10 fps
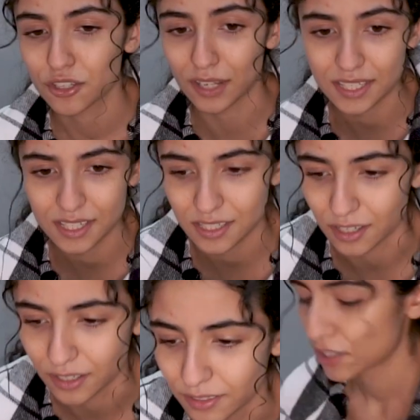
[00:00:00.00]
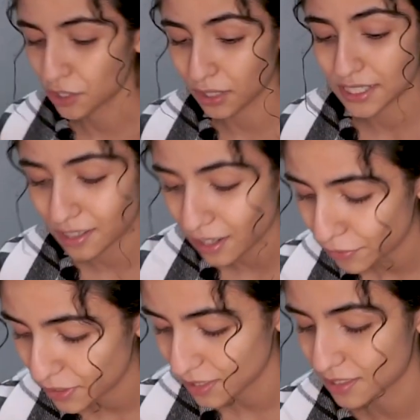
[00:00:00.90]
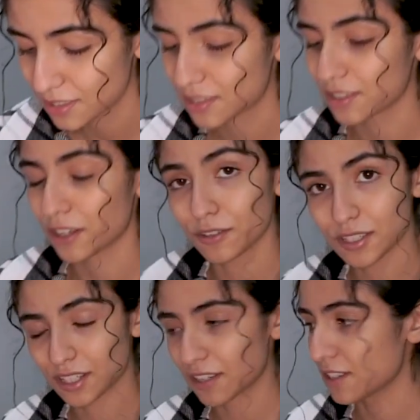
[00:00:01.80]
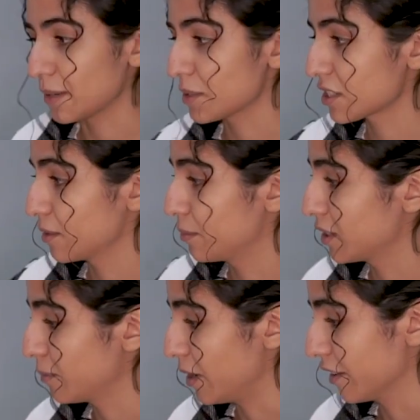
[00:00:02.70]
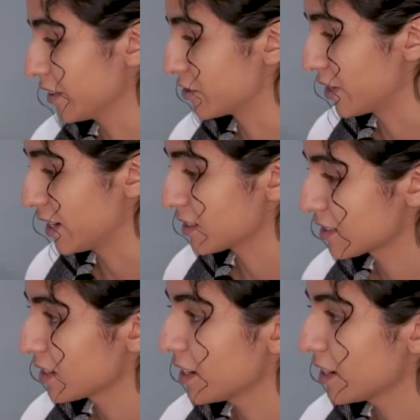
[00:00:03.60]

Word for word: So let's get started. So let's start off with the circle stickers. I'm just gonna put them on the dress.